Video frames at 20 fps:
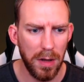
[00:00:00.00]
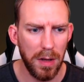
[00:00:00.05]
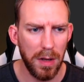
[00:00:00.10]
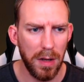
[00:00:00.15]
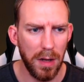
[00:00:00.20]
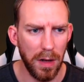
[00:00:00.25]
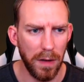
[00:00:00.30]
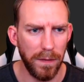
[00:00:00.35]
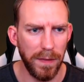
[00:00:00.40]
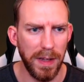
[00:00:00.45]

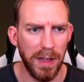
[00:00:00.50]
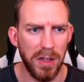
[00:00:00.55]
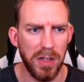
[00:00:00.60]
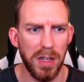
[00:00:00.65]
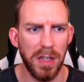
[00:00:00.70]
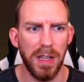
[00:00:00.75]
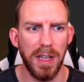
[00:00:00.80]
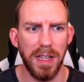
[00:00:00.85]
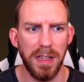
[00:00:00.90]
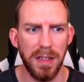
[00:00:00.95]
a
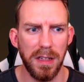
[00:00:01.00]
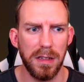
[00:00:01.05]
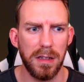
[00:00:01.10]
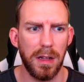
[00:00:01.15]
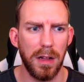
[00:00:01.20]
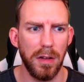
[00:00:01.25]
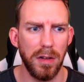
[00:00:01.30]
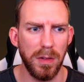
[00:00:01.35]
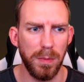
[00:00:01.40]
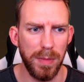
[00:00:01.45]
feature in this
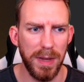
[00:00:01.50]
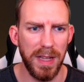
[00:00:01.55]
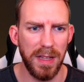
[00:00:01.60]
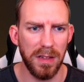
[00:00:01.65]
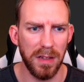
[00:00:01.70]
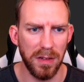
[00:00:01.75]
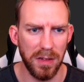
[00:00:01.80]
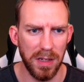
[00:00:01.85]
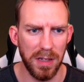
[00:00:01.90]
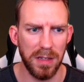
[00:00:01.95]
closed
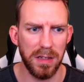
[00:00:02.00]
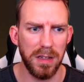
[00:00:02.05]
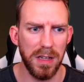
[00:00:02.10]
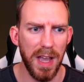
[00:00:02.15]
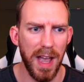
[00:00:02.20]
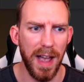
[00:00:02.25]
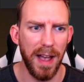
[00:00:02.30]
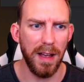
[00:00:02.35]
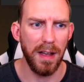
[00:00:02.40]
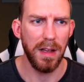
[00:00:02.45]
beta just
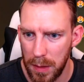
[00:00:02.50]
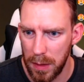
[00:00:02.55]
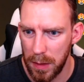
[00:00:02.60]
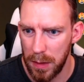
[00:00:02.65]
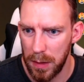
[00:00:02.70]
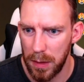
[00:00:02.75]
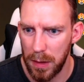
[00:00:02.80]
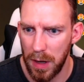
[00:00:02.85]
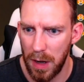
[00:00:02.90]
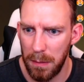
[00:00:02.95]
yet.
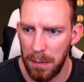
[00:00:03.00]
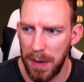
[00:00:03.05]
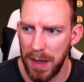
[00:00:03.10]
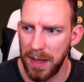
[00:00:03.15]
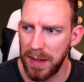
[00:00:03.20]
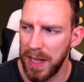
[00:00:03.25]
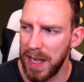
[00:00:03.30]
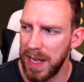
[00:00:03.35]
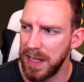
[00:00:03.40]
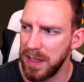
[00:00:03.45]
Can't
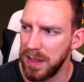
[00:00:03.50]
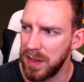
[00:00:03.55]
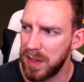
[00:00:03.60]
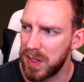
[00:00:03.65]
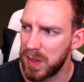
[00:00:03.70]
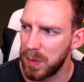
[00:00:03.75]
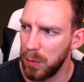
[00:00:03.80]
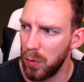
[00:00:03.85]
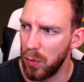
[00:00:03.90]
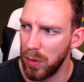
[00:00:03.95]
make that any
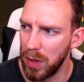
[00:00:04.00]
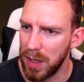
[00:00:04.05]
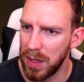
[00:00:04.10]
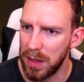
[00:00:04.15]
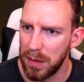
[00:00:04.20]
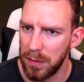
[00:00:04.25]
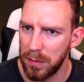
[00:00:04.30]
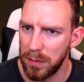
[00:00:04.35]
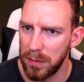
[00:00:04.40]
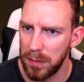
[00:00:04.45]

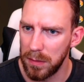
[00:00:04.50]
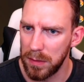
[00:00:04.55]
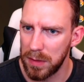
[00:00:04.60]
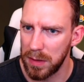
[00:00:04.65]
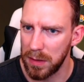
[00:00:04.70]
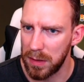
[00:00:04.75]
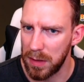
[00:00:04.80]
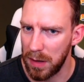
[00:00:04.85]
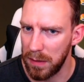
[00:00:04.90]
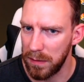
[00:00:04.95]
smaller,
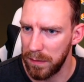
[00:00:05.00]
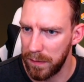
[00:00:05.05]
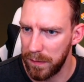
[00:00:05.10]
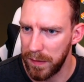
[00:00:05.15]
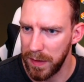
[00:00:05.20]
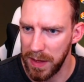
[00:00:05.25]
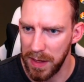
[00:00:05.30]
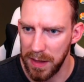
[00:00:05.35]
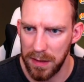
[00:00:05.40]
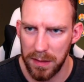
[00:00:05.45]
so it can't
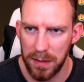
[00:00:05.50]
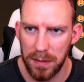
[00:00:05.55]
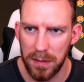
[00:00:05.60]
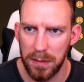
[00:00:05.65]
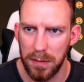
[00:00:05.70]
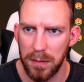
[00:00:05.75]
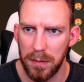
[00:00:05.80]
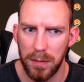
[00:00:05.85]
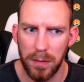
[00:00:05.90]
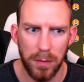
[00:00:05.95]
fit it
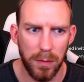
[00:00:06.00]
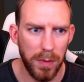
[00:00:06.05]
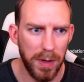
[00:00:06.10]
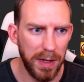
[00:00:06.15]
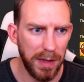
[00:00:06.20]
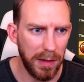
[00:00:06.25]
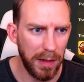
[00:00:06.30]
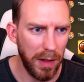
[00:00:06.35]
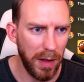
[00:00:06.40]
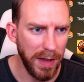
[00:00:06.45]
where
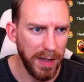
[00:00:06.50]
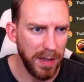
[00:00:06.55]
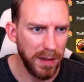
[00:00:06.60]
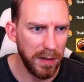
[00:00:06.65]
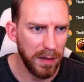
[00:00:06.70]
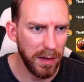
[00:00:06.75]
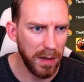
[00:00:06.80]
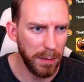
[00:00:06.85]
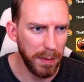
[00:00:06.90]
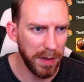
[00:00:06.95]
you'd
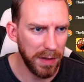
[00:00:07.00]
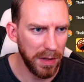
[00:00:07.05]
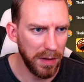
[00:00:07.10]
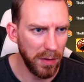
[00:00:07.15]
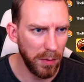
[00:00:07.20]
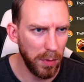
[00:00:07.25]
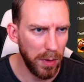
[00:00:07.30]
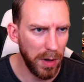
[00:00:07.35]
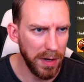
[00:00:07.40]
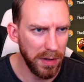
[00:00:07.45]
like. I mean, I don't
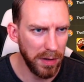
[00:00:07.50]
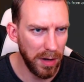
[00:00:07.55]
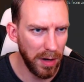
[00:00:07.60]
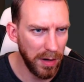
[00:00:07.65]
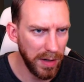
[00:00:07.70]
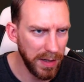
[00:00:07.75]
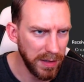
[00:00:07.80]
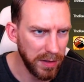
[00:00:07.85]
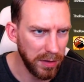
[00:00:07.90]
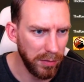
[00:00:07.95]
know why you
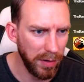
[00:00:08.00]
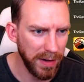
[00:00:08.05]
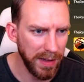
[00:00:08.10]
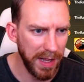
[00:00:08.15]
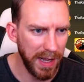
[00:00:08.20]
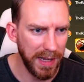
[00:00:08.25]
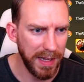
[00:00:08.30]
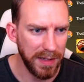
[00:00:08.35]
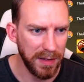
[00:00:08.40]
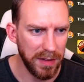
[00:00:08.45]
can't integrate
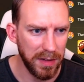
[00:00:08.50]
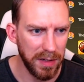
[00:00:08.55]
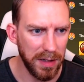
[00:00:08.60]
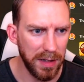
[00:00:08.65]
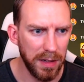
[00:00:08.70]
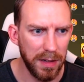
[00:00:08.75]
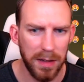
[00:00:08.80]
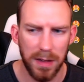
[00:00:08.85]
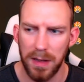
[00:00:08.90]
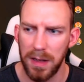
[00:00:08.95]
that
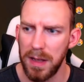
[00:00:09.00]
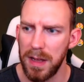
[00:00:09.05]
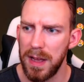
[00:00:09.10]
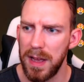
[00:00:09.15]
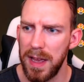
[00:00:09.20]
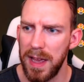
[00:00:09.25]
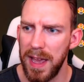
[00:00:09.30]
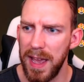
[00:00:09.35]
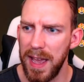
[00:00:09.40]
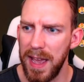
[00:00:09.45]
into
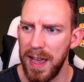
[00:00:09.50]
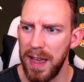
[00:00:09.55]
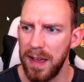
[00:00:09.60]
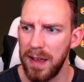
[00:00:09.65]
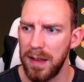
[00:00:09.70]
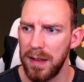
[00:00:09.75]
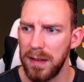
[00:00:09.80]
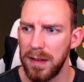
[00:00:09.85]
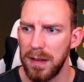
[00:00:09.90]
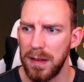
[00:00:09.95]
here,
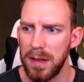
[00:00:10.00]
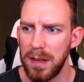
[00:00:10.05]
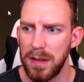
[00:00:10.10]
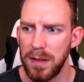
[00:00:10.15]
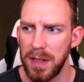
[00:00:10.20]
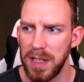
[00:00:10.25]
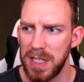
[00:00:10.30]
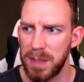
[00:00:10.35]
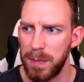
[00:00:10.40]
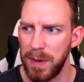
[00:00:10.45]

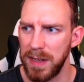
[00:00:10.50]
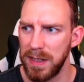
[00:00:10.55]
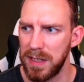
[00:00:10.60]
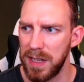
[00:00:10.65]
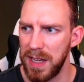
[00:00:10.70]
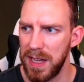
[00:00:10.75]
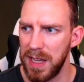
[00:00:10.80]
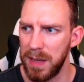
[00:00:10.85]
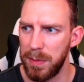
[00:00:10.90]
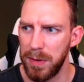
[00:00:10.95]
this space
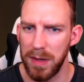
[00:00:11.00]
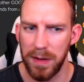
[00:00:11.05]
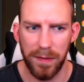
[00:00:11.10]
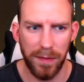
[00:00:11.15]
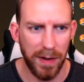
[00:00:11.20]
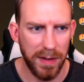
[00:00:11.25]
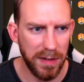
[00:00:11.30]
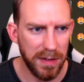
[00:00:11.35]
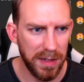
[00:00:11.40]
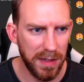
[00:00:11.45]
here, put your
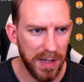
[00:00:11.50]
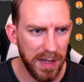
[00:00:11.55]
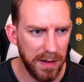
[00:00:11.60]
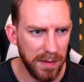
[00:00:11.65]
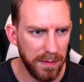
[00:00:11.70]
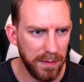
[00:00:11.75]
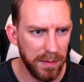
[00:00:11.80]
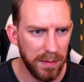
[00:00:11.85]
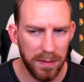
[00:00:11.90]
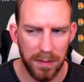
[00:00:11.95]
friends in it.
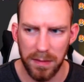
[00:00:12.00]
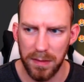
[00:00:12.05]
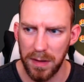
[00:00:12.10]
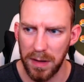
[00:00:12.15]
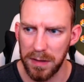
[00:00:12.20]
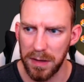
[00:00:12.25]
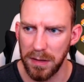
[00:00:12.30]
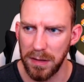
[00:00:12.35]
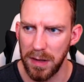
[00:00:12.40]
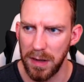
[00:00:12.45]
I
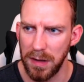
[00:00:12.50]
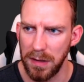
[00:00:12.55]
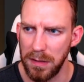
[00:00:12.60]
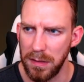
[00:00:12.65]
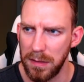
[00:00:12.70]
don't know.